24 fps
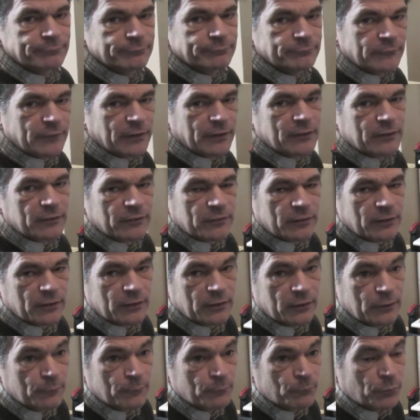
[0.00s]
you can
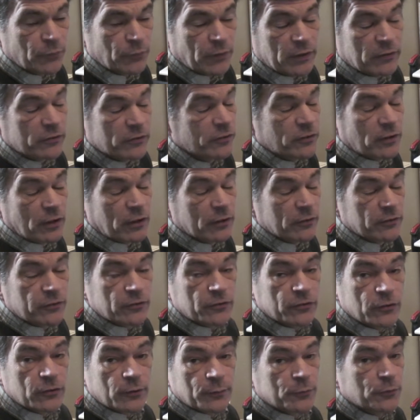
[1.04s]
see it starts and
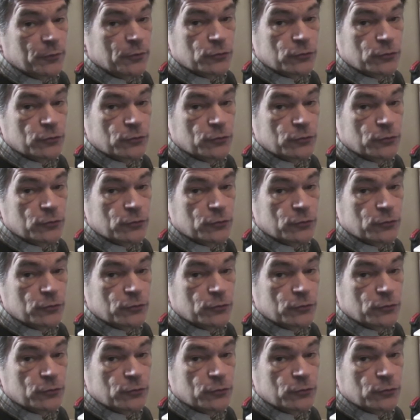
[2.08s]
stops